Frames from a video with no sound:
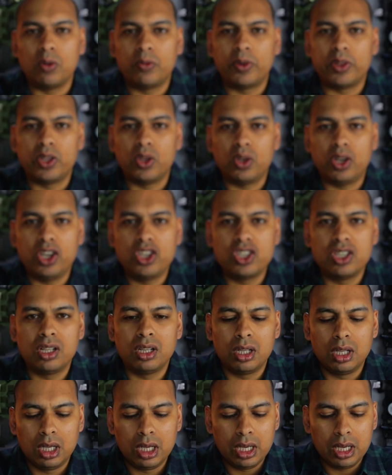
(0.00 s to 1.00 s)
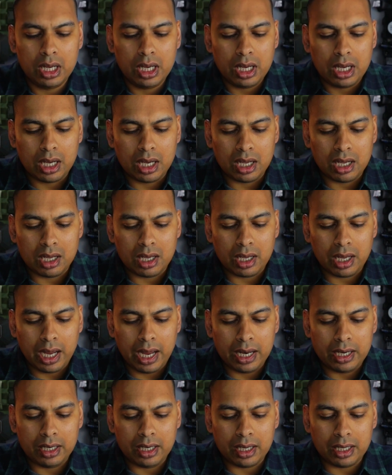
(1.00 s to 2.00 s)
over the original.
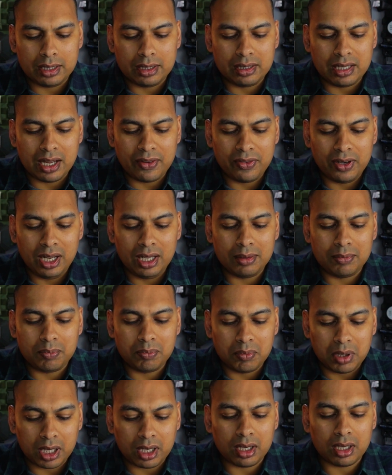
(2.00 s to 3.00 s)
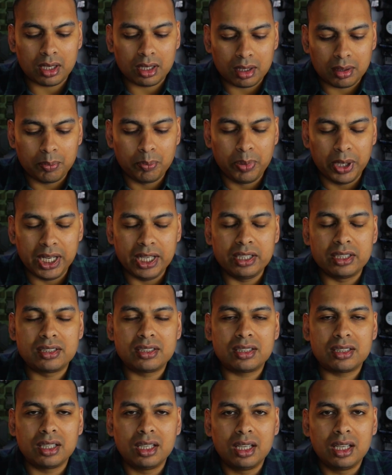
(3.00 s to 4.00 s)
And it definitely
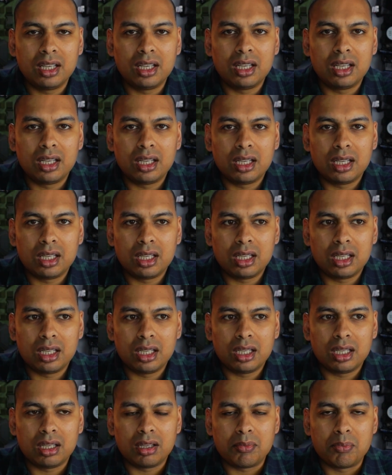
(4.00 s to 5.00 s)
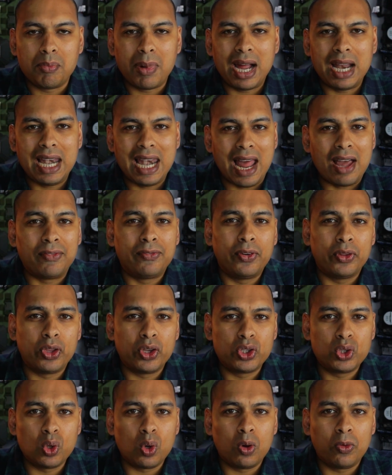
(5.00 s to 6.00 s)
brings my love for
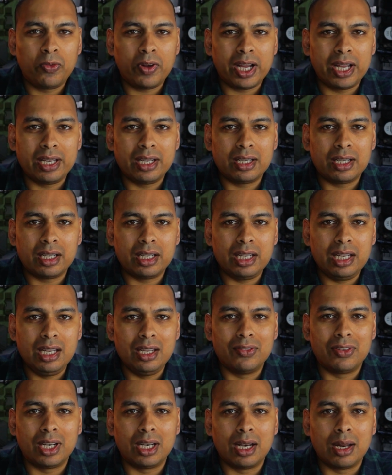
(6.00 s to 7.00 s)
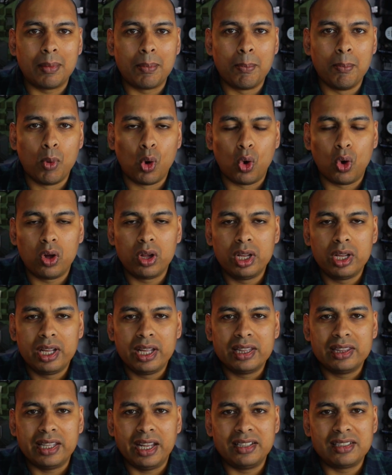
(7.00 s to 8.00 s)
the Surefire even more.
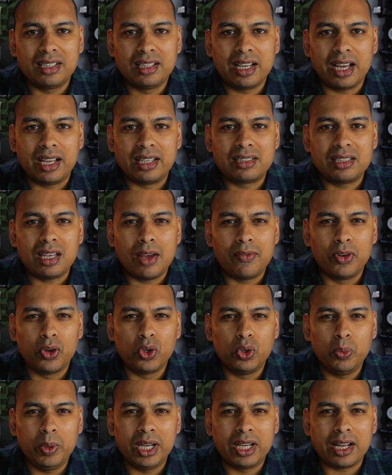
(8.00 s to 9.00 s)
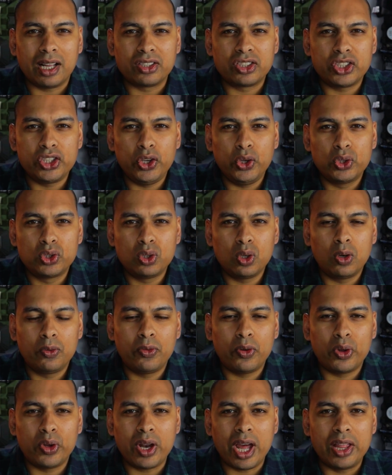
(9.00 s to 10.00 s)
That is it, guys. Have a good week. I'll see you soon
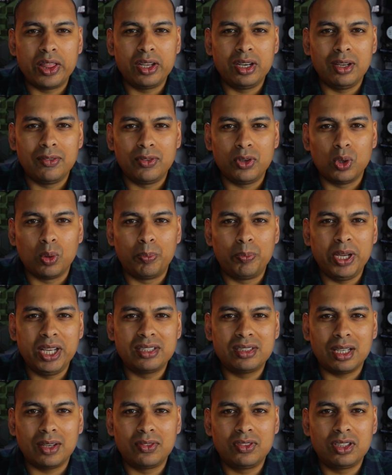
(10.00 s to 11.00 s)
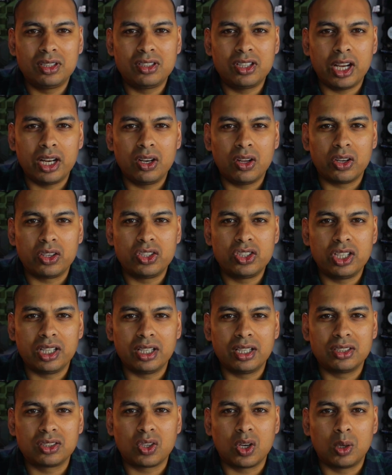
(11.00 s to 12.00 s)
for another review. Be safe. China.
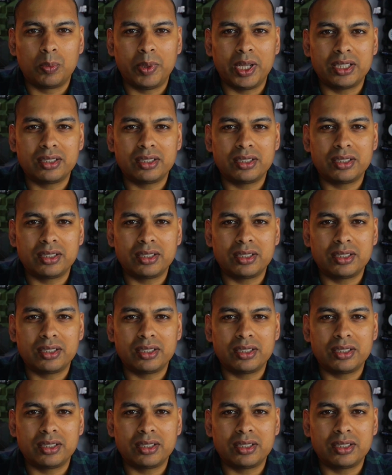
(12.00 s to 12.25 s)
Cheers. God